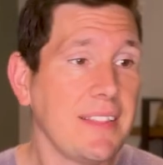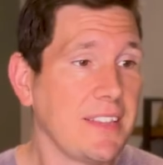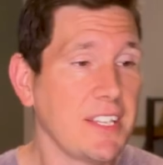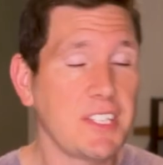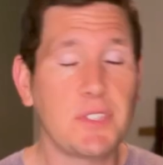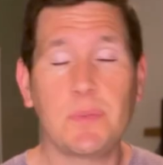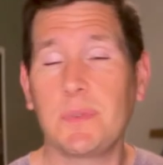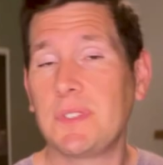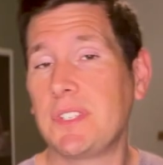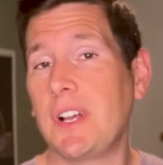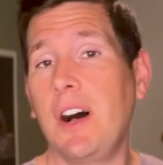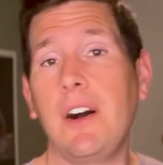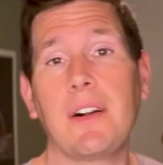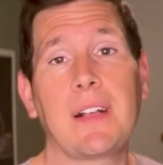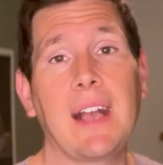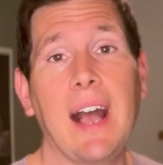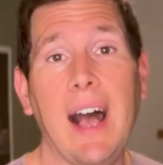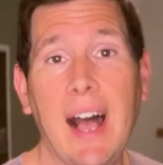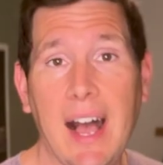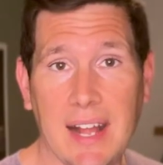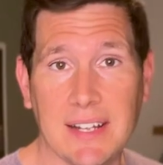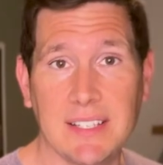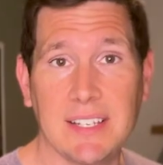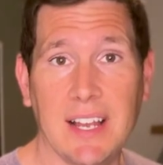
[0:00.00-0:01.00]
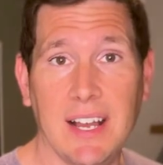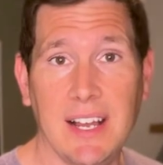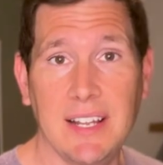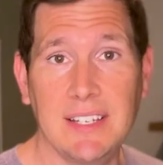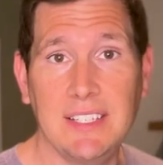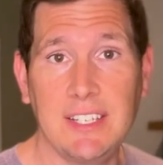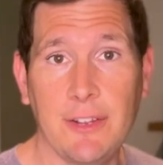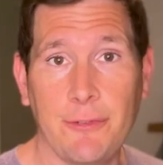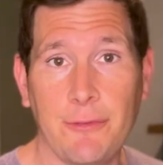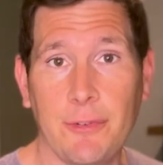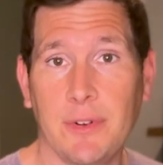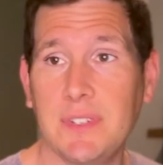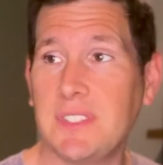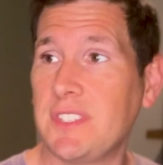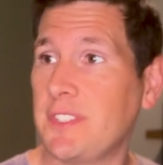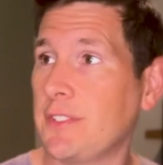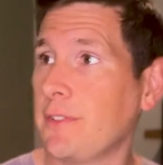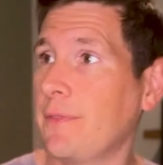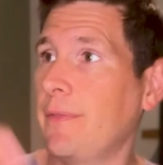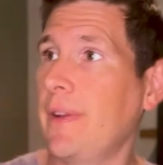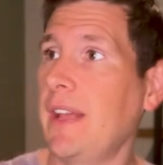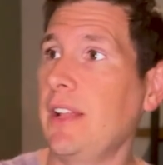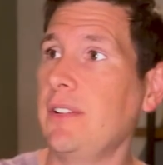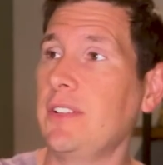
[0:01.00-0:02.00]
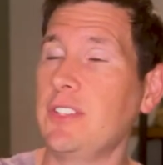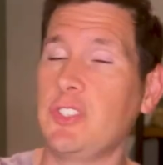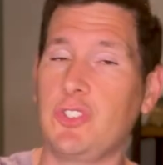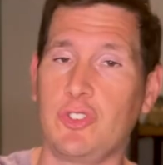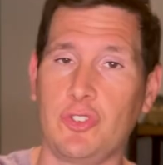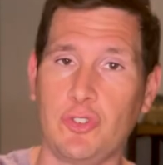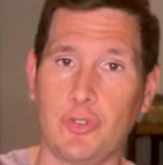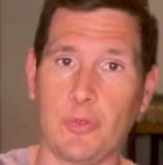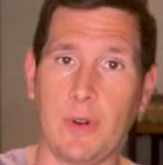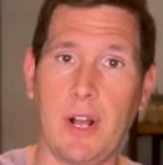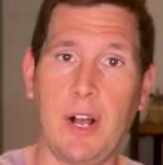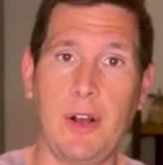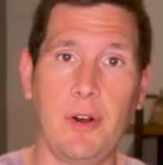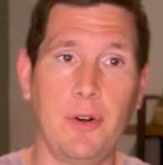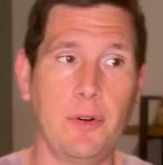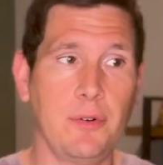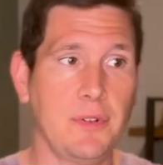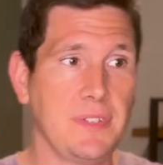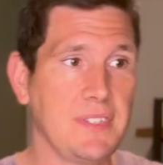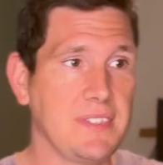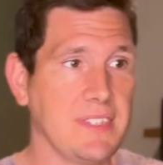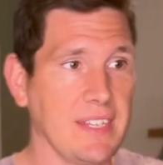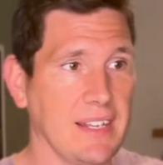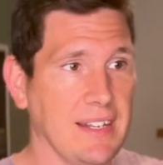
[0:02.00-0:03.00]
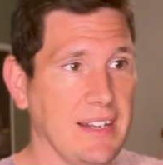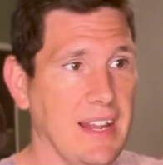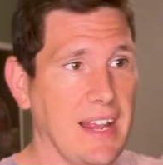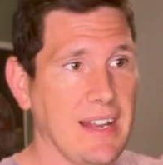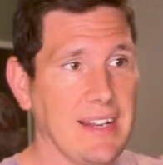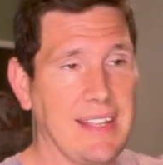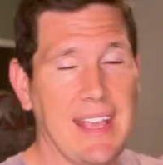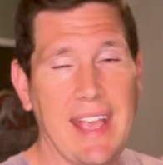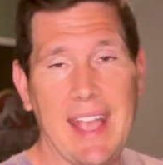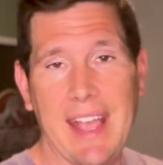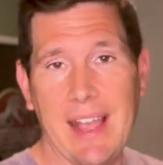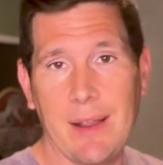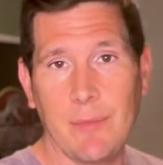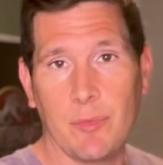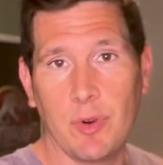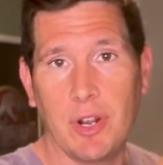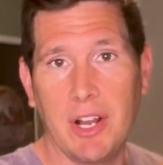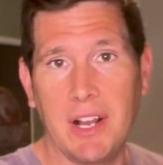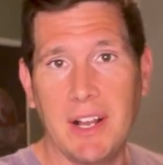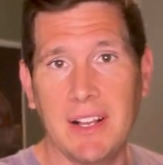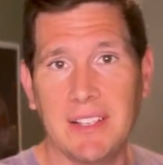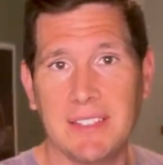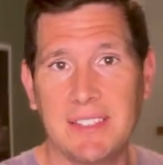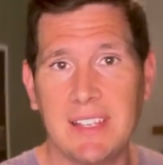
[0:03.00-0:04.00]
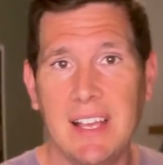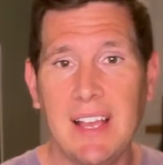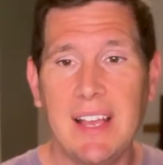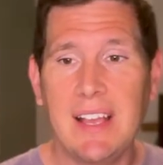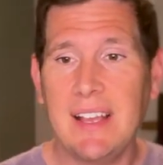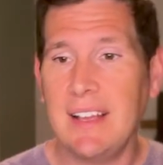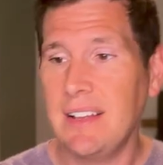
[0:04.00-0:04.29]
This was all caught on different surveillance drones and, and cameras,